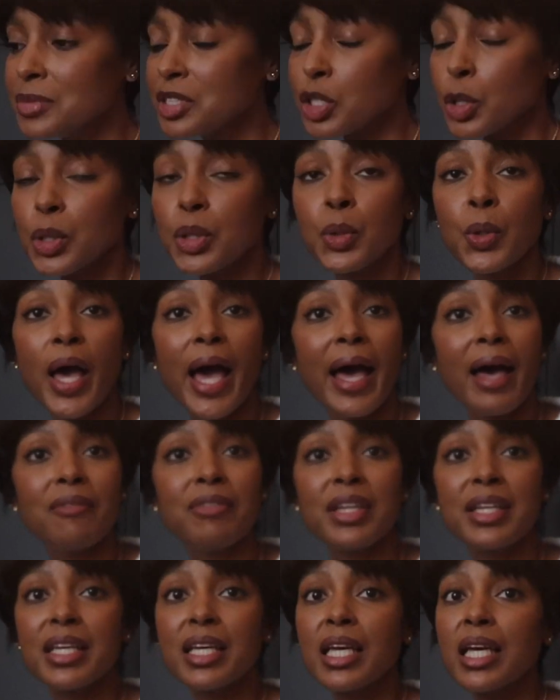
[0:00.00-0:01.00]
So you have
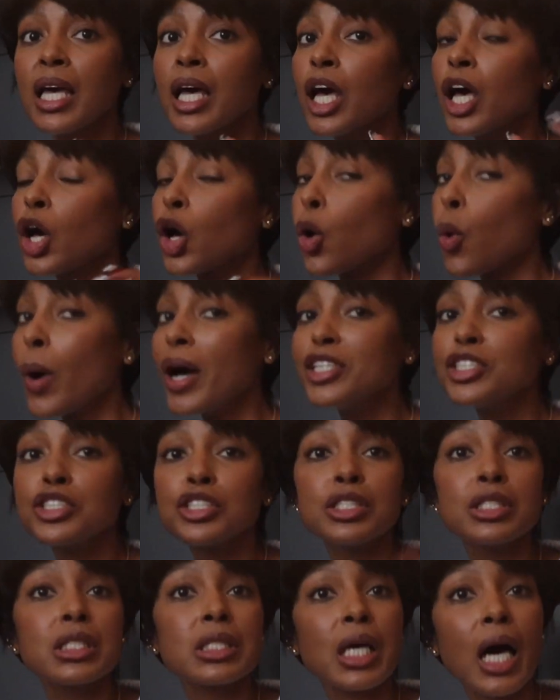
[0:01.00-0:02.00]
any
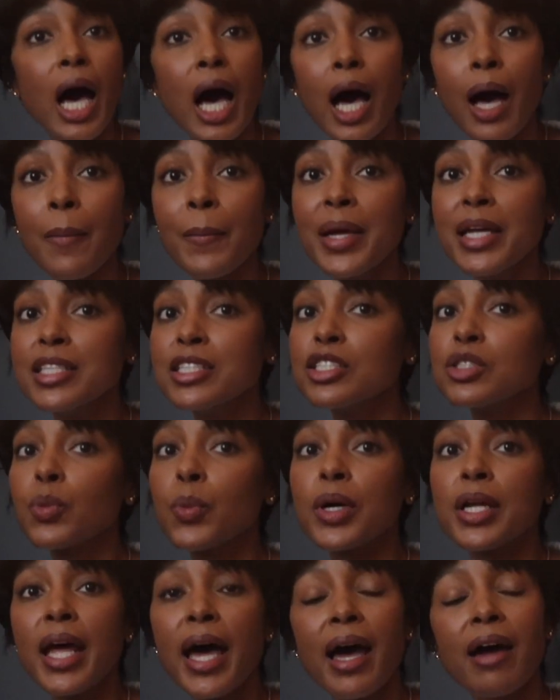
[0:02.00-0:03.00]
questions, comments,
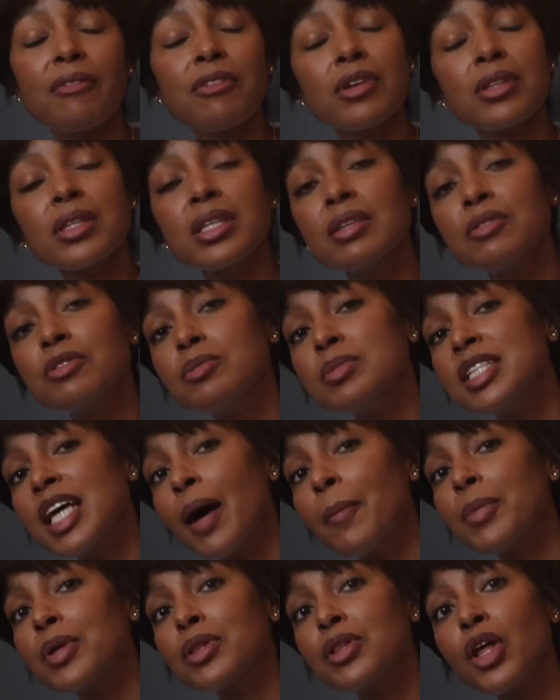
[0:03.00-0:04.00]
whatever, leave them
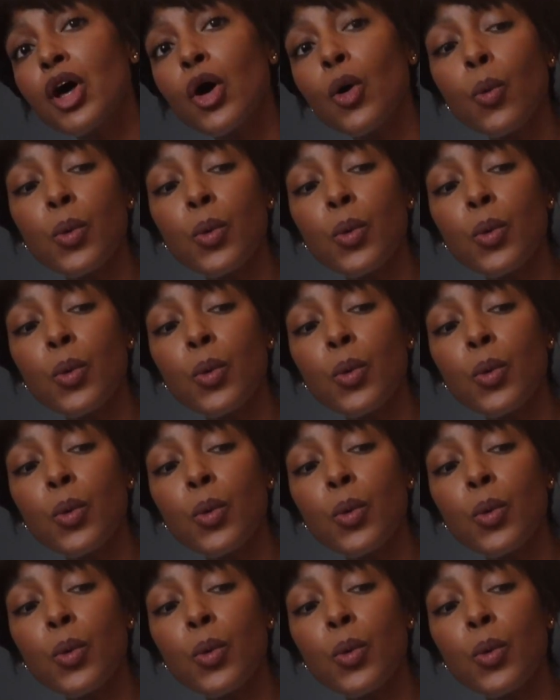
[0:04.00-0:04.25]
down below.